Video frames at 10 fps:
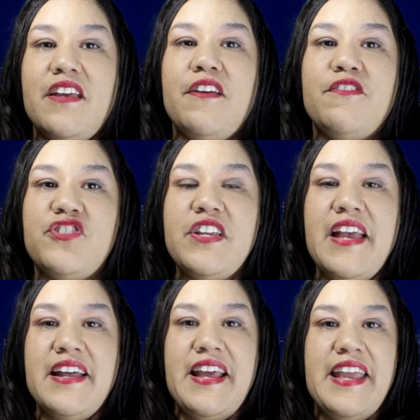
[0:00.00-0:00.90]
if
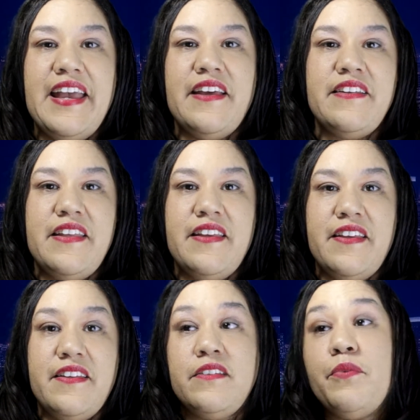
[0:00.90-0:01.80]
she had a hand
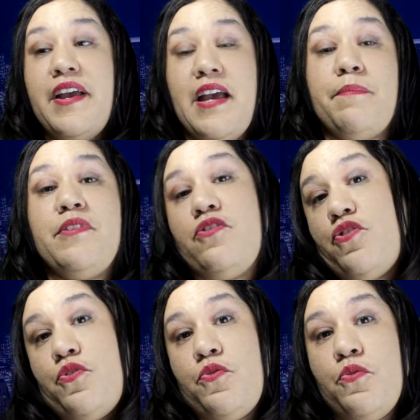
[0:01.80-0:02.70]
in what
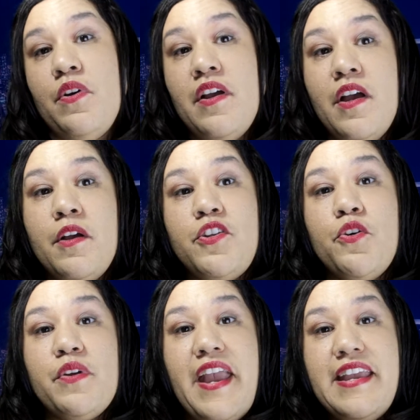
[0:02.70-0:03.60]
happened to,
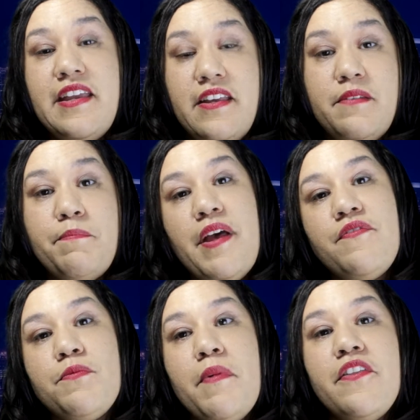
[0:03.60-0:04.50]
you know, Kate and
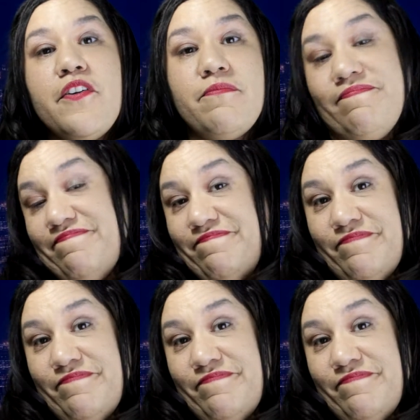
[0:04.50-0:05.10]
Beth's mother.